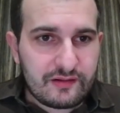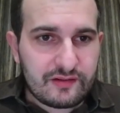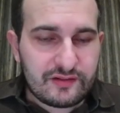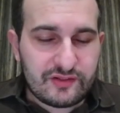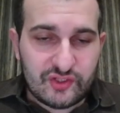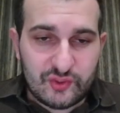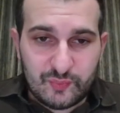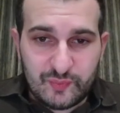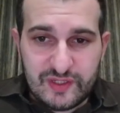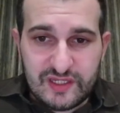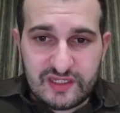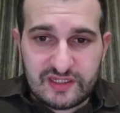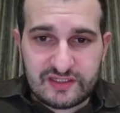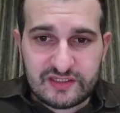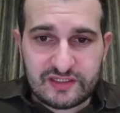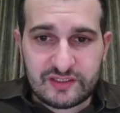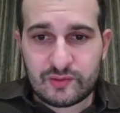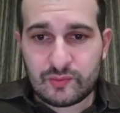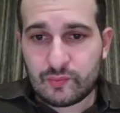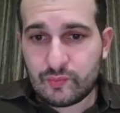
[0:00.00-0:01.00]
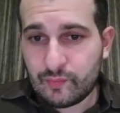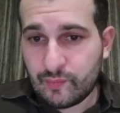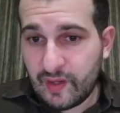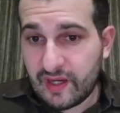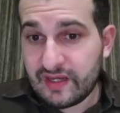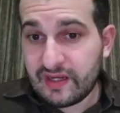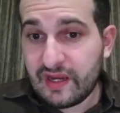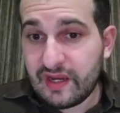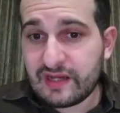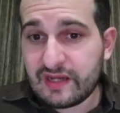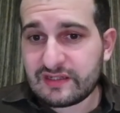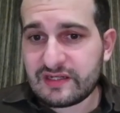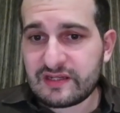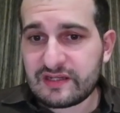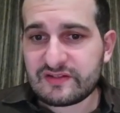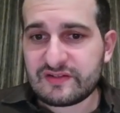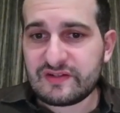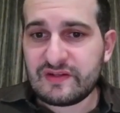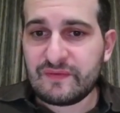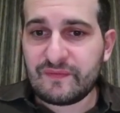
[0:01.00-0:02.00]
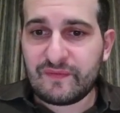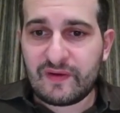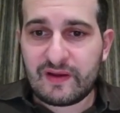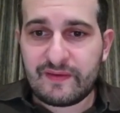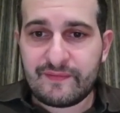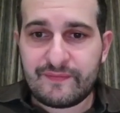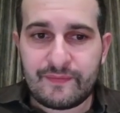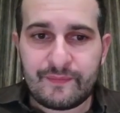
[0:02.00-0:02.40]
the piece by knight takes d5,